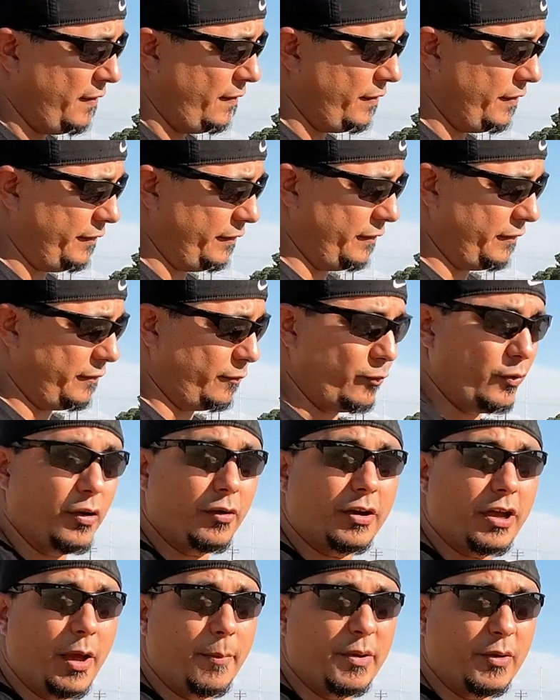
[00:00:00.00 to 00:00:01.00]
This is real
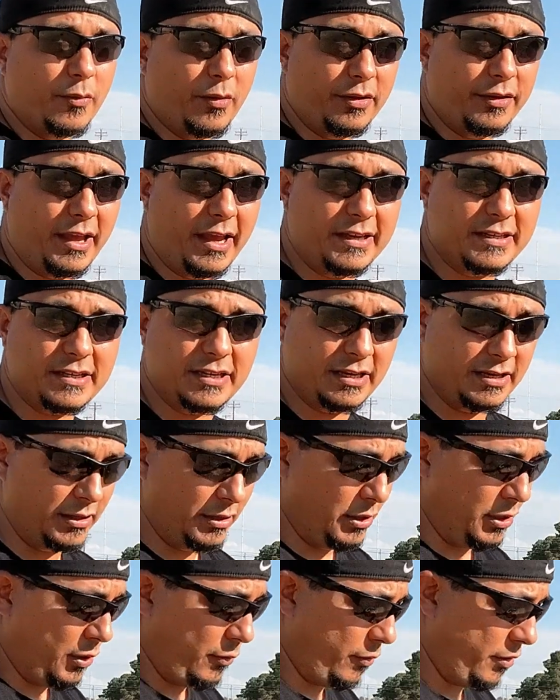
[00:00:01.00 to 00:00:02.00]
gummy, real nice.
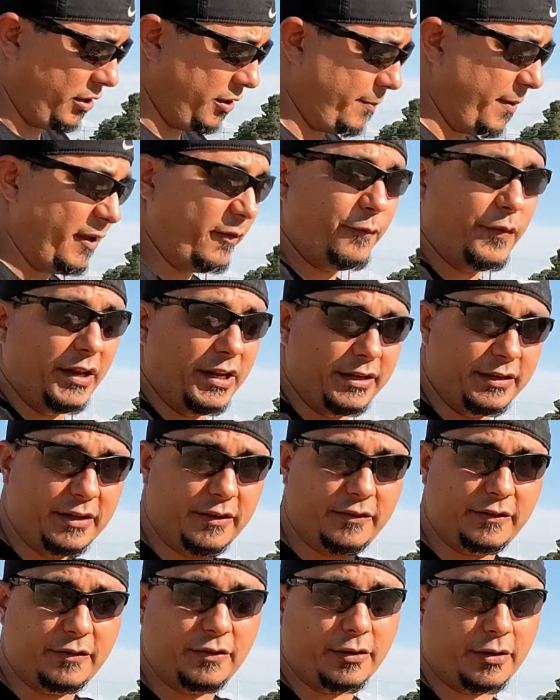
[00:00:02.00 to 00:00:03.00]
One of the best feeling
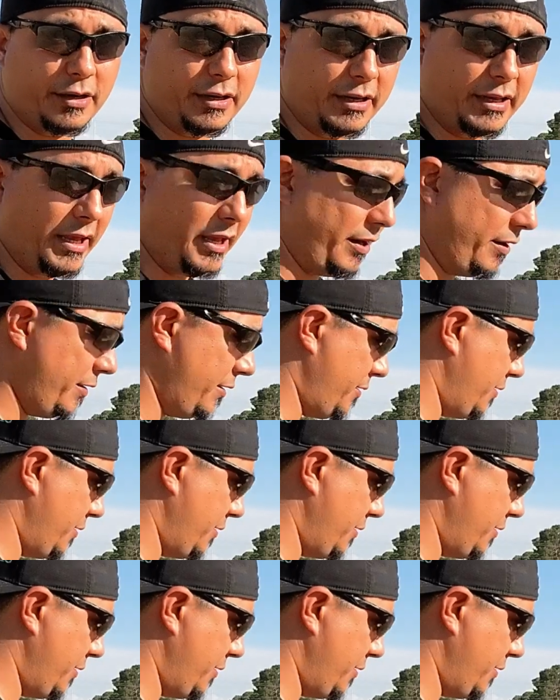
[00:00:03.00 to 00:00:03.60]
discs you're gonna get.